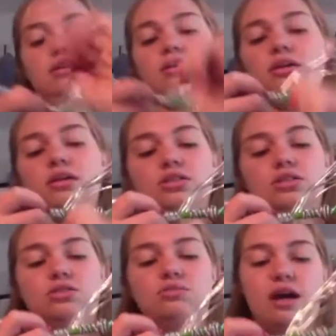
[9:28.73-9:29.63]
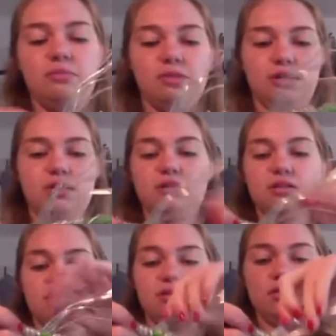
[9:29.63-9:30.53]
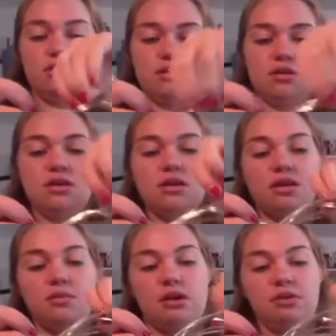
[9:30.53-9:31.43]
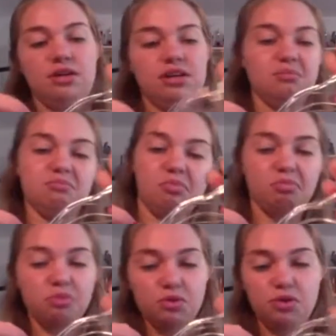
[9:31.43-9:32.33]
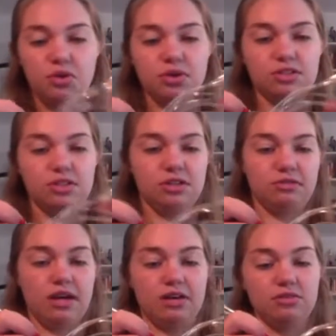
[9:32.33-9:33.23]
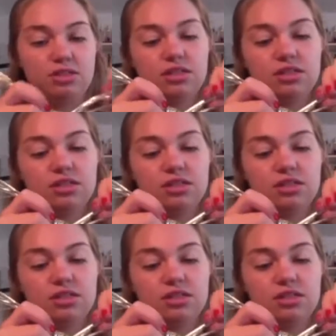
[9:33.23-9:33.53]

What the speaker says: and just wrap it about a 3/4 turn around.